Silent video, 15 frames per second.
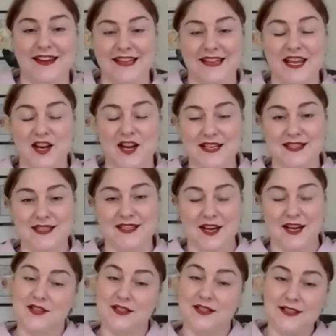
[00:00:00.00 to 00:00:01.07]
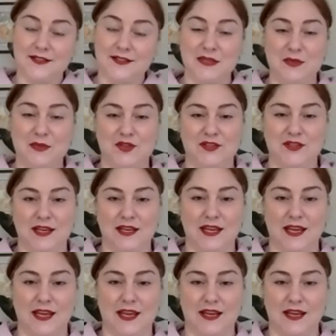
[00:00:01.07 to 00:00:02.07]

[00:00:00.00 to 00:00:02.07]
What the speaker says: and I started to listen to music again.